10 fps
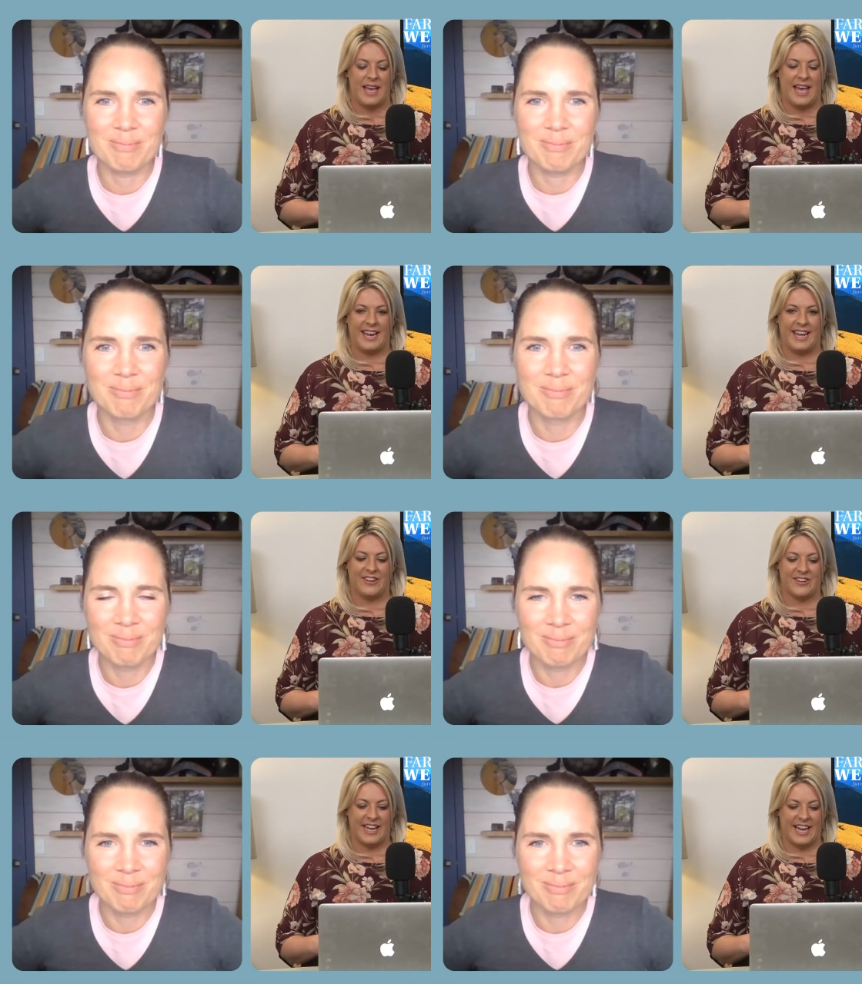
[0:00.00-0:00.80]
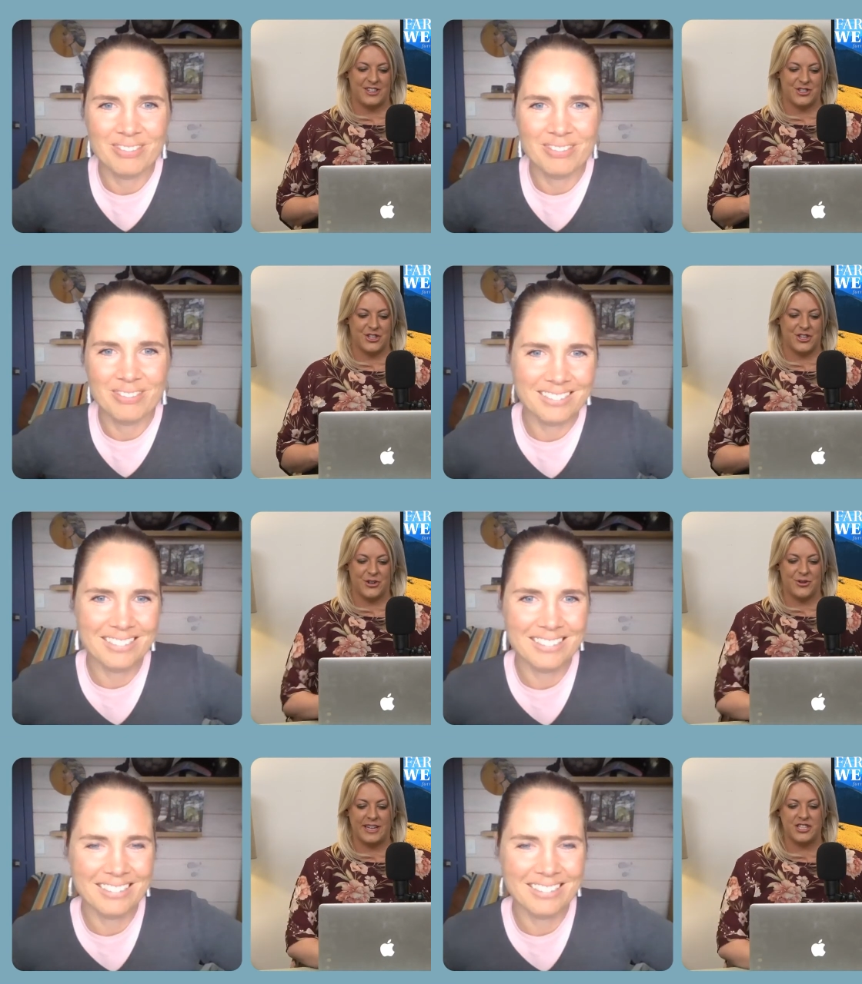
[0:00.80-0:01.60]
Speaker 1: at
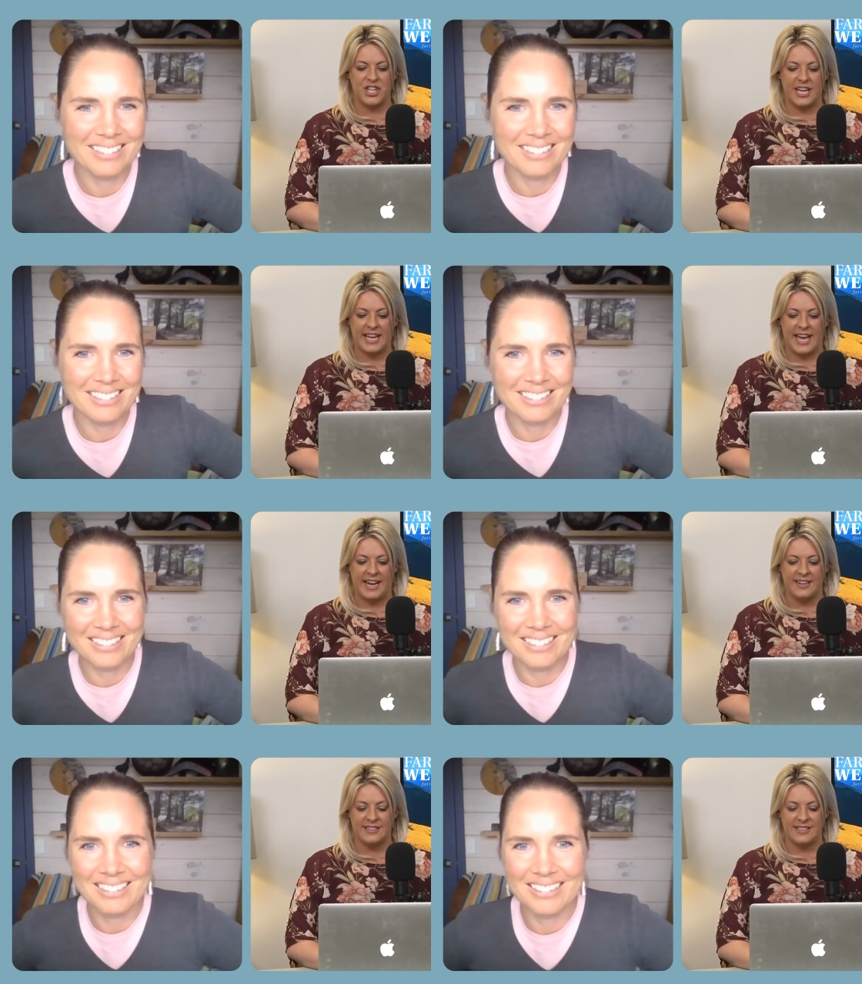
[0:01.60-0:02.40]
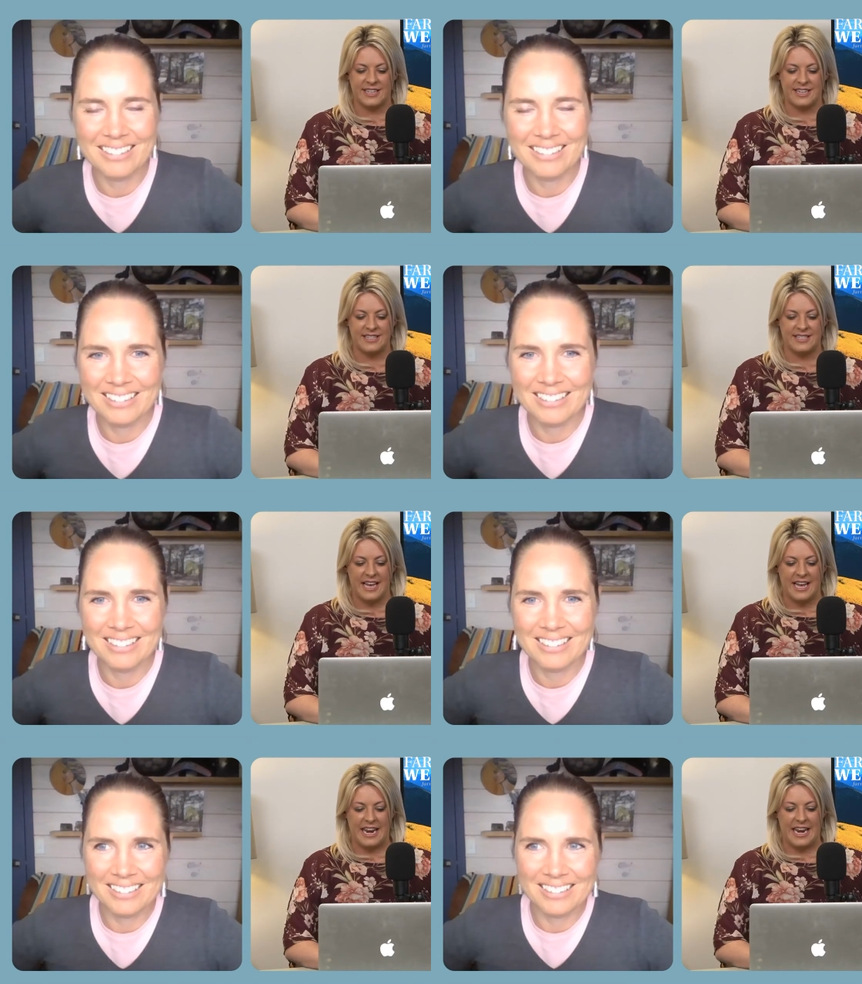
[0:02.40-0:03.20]
AgriHQ. And check out Nicola's
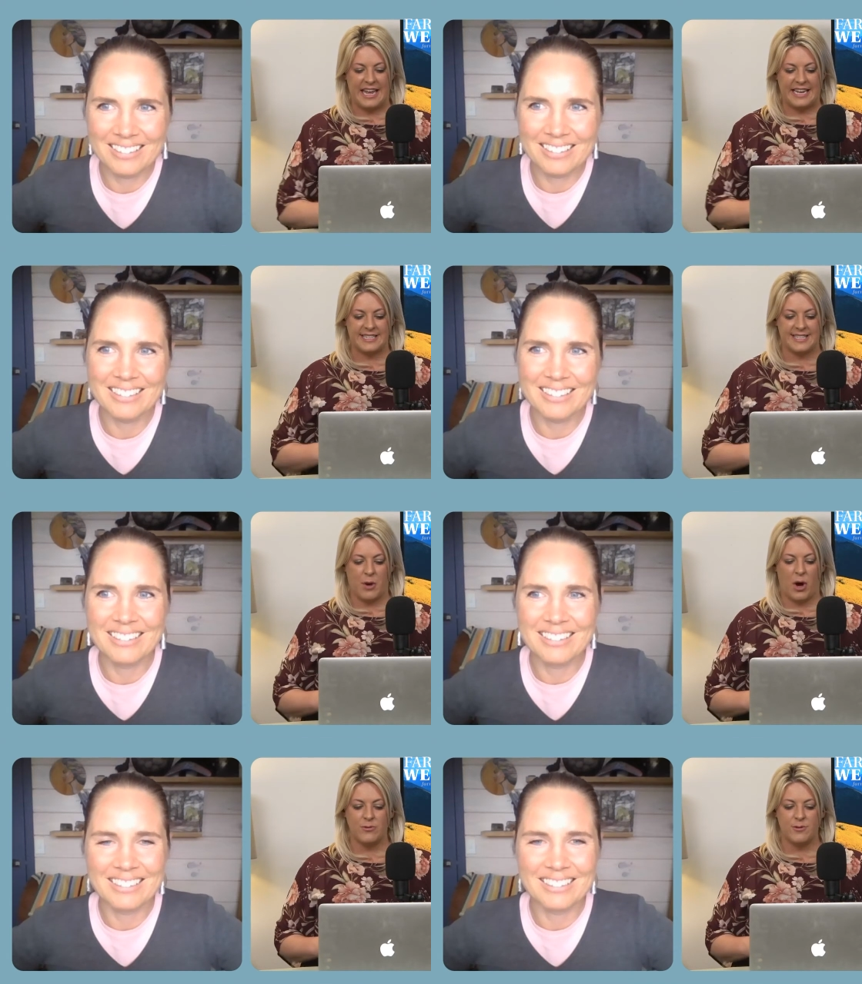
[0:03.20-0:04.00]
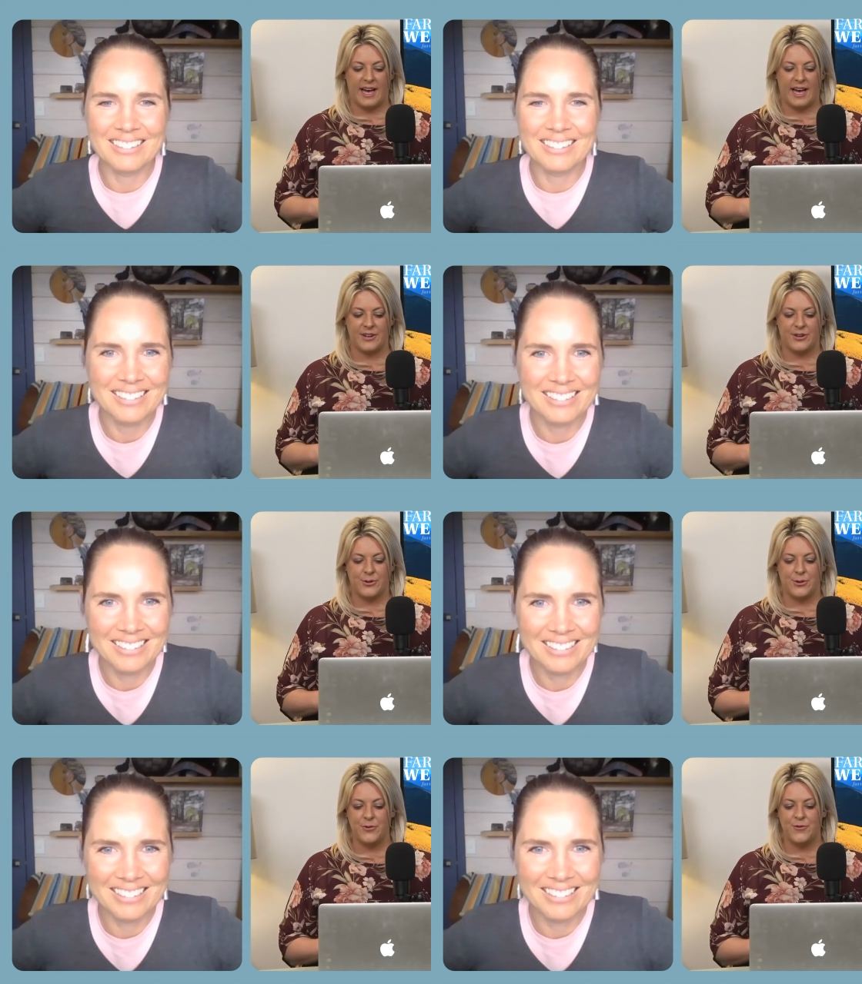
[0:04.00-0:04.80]
latest Pulse
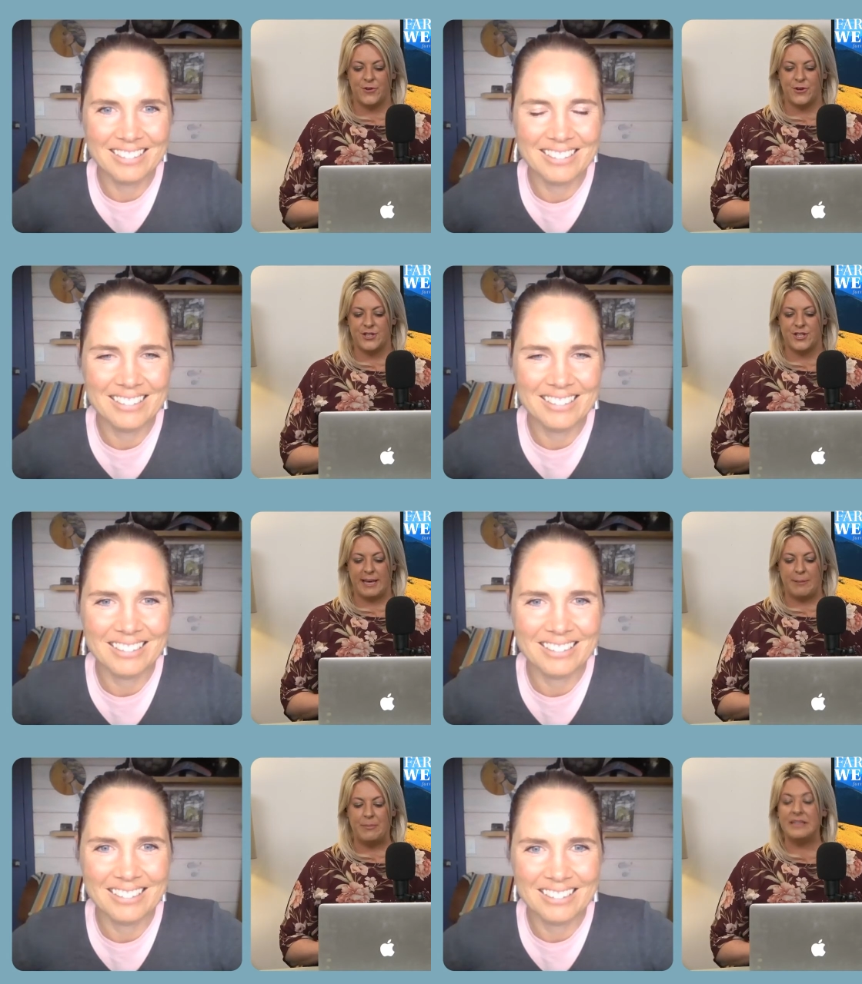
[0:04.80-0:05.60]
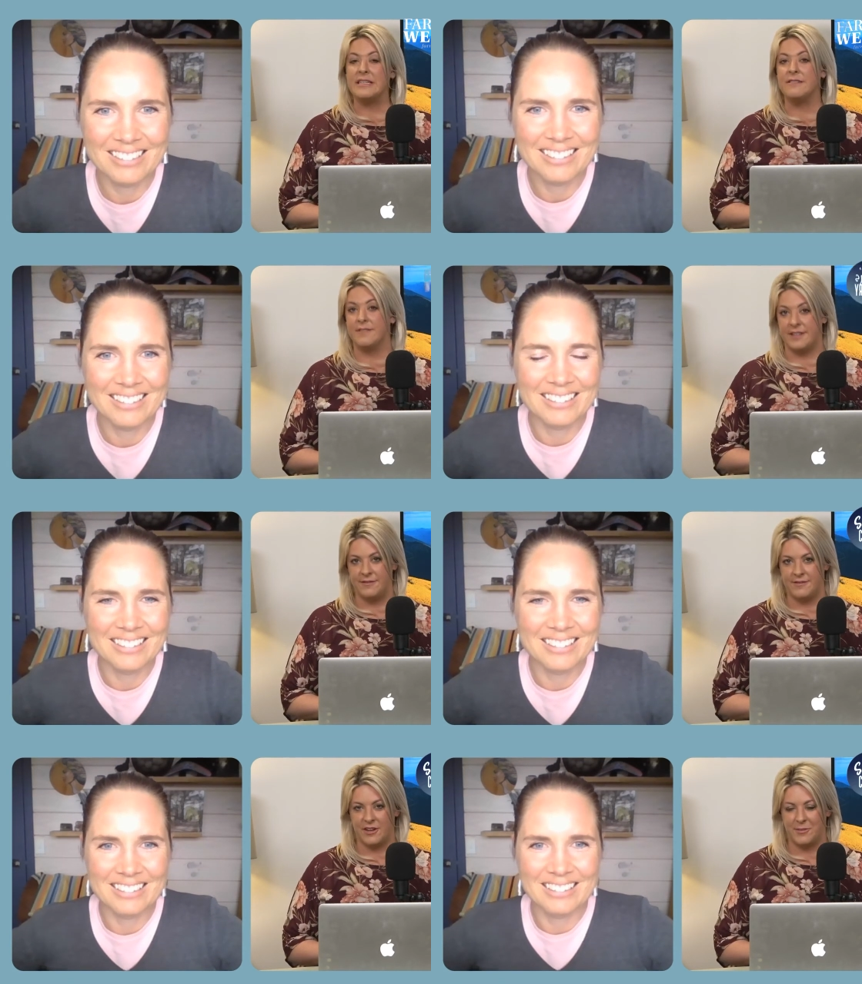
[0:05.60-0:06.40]
article, Who Foots the Bill for
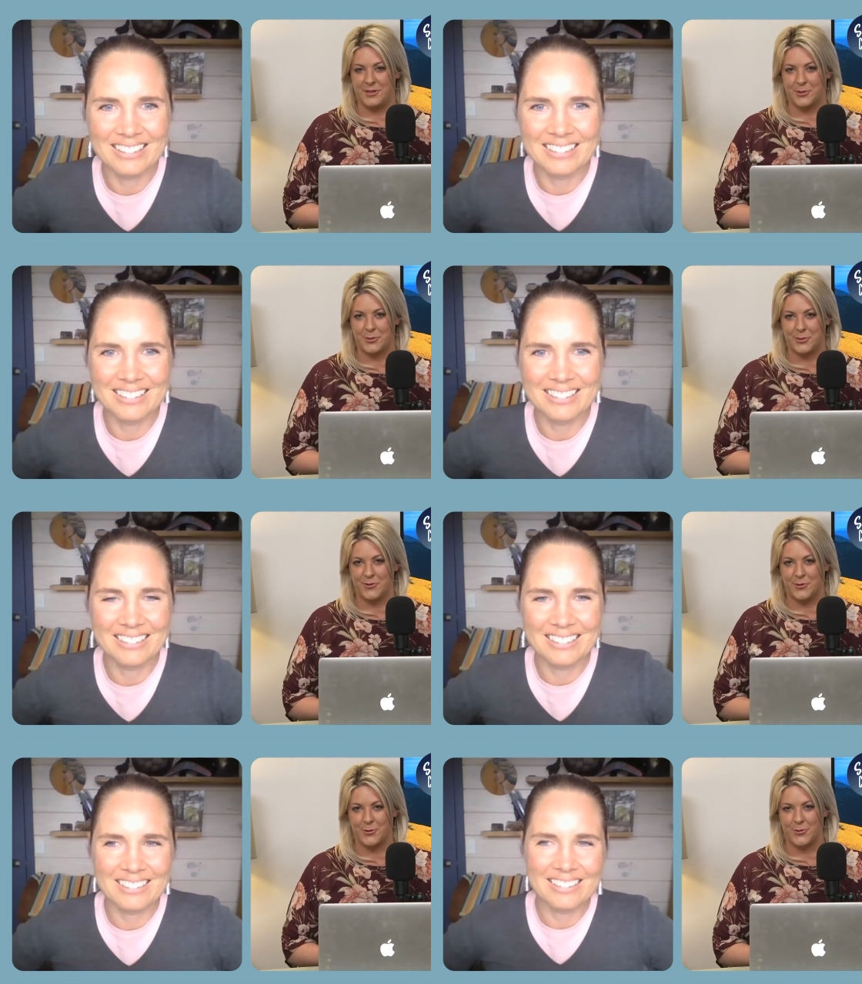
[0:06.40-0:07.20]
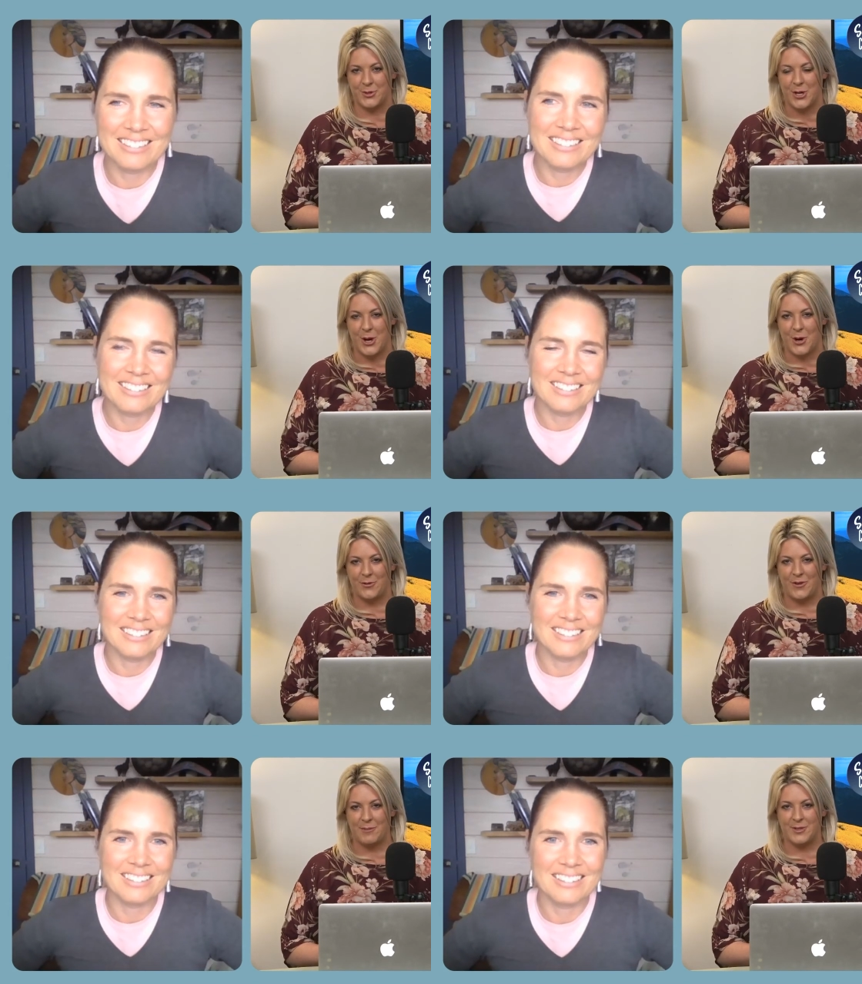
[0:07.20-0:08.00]
Environmental Reforms, on
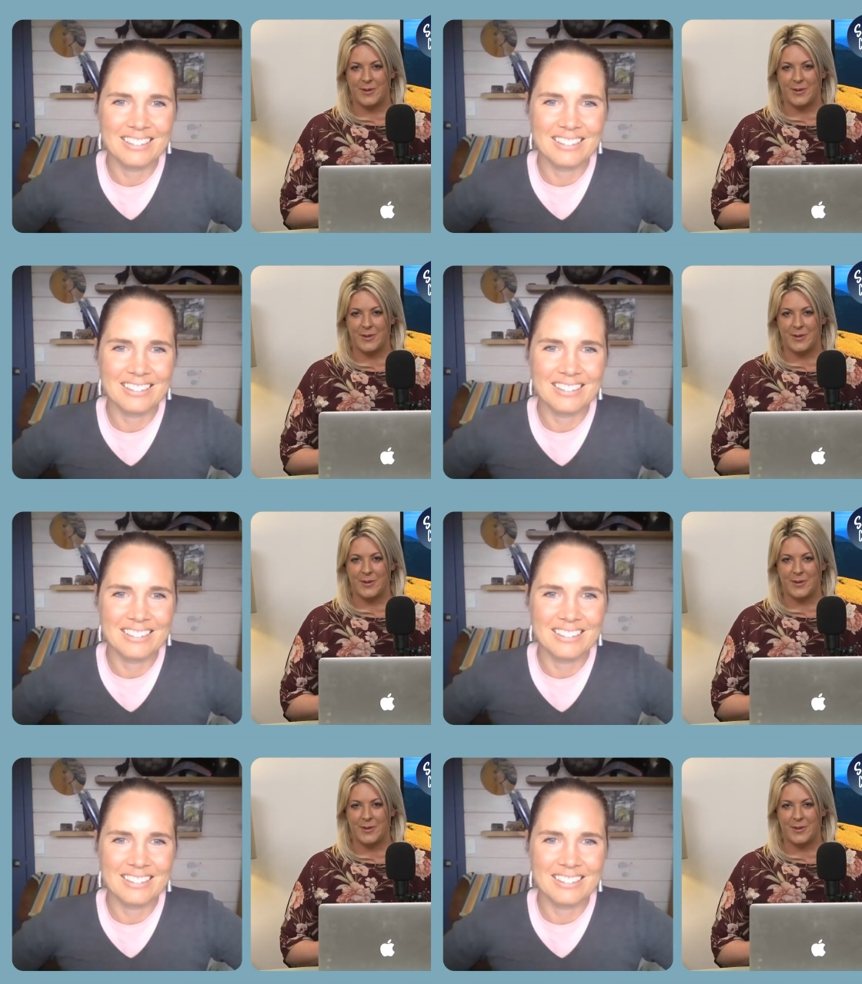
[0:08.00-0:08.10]
farmers